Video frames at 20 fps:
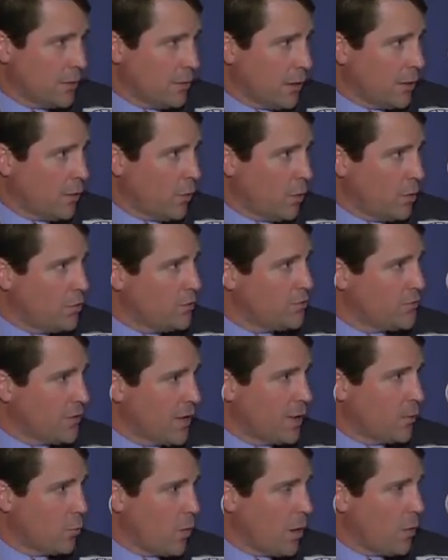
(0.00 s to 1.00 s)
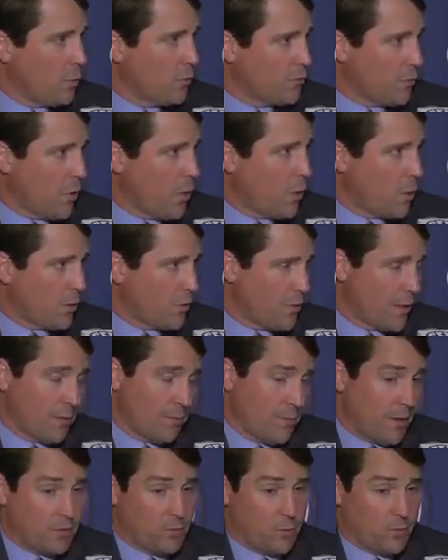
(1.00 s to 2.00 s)
I don't understand what was wrong with
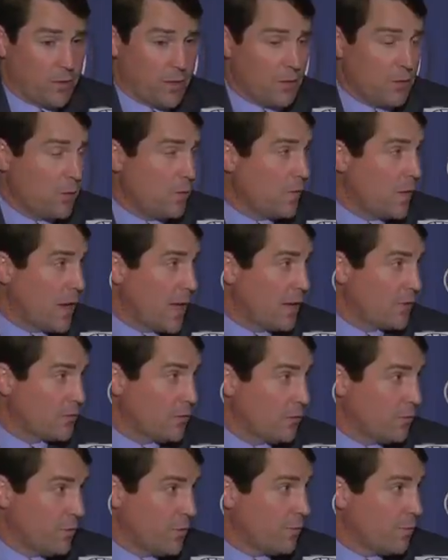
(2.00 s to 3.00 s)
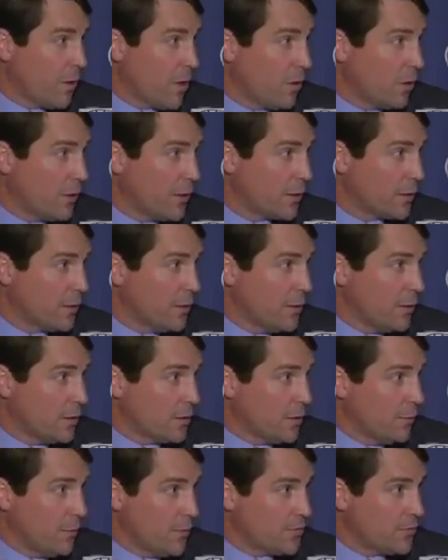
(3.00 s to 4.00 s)
that. That's what they do in the National Football League.
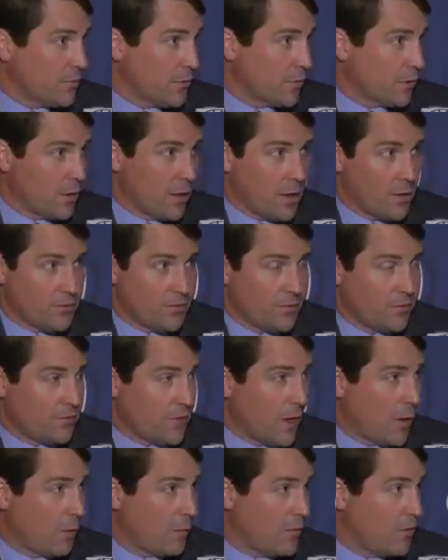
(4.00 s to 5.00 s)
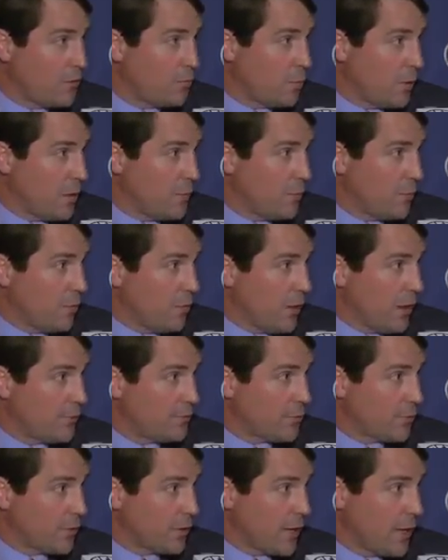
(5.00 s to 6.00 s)
Commissioner Goodell sits down with his people
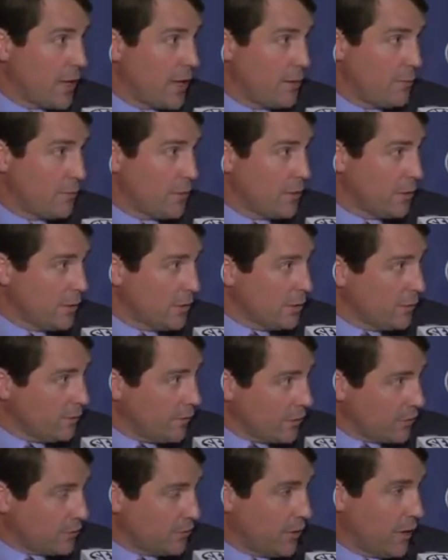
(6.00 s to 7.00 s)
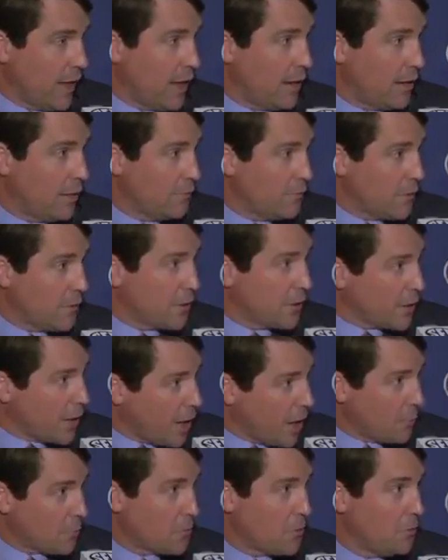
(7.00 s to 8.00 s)
after a game, and they sit down in a very
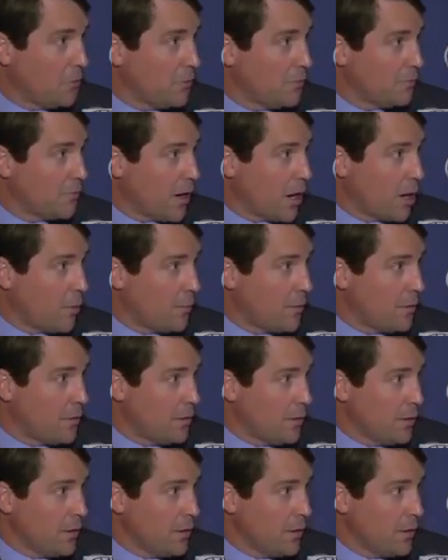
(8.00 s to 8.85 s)
calm, cool environment,